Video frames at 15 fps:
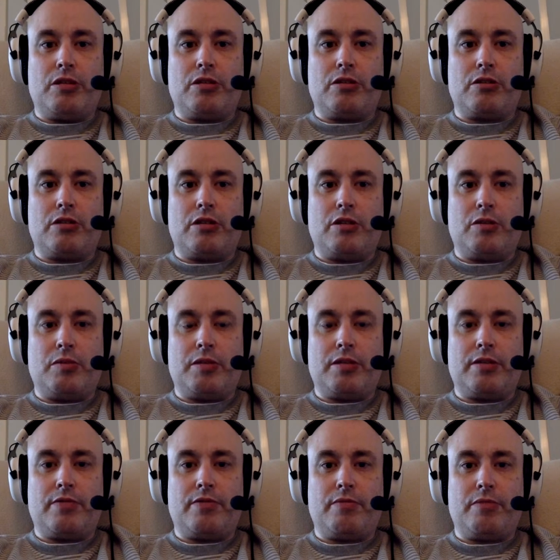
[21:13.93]
It's just a little bit
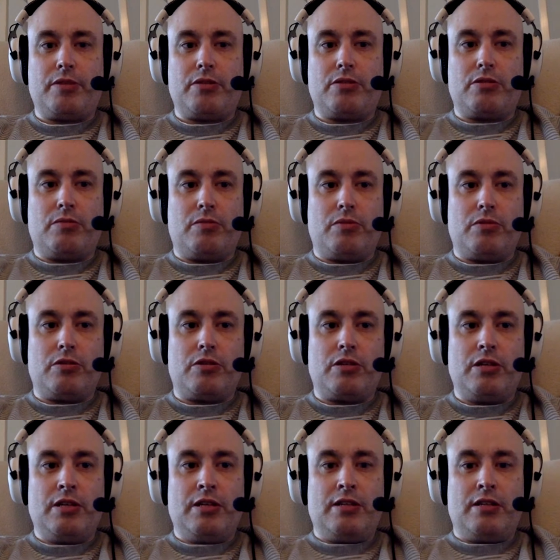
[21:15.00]
different because someone's
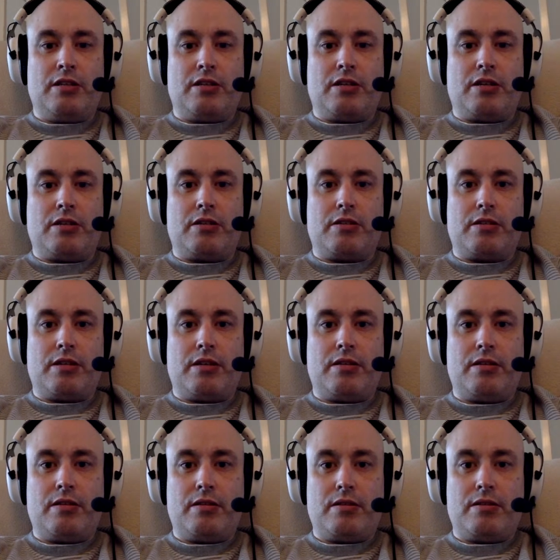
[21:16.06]
decided
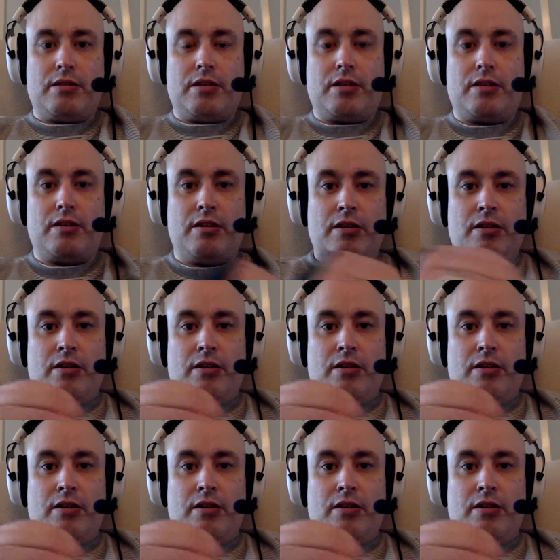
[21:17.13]
to take